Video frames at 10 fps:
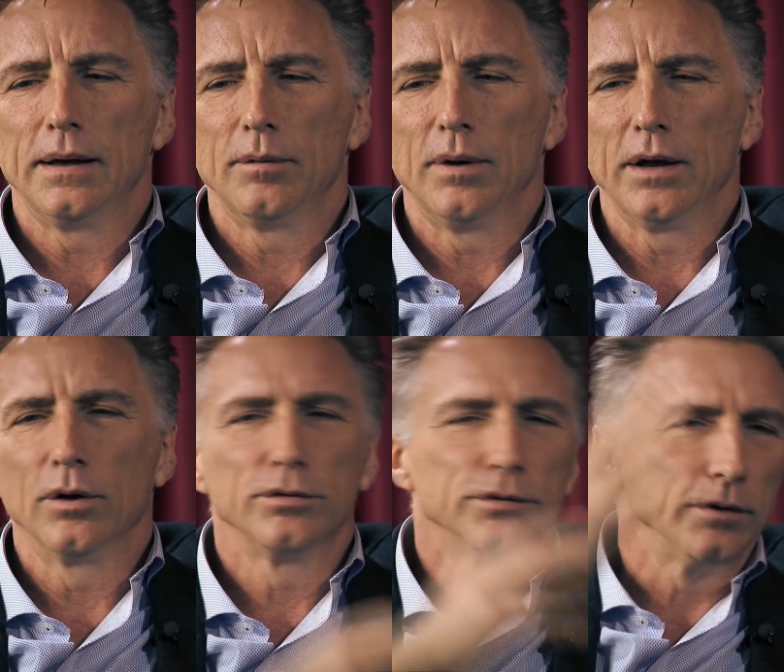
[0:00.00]
when I
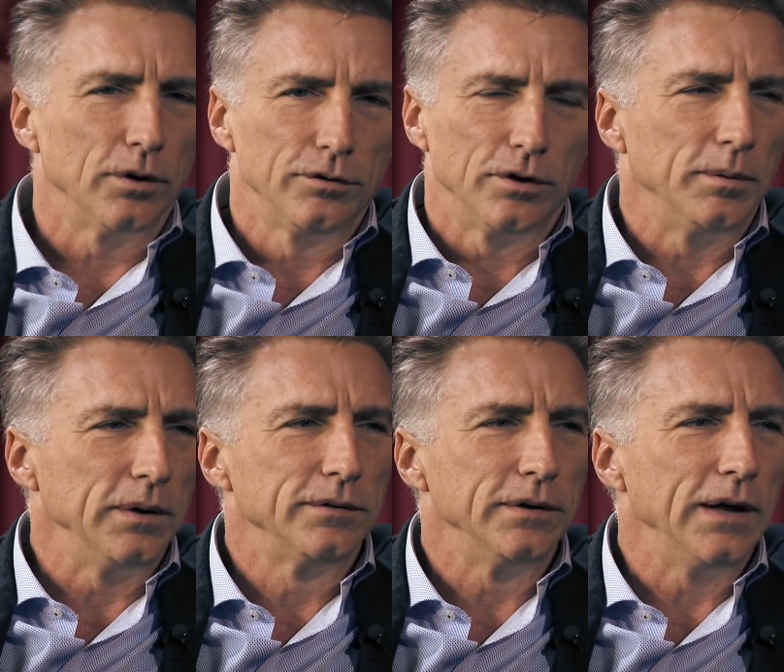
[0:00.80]
go to Germany
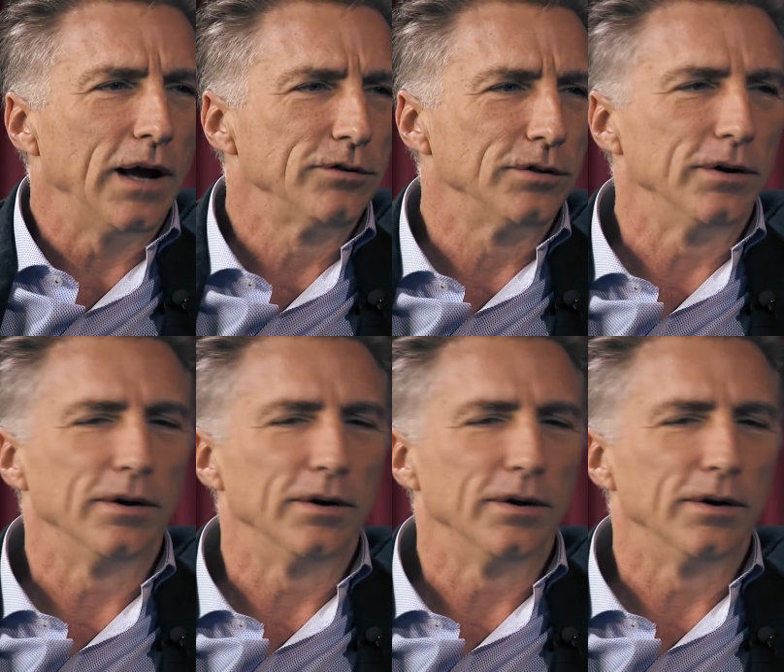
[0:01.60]
and see Yalchin,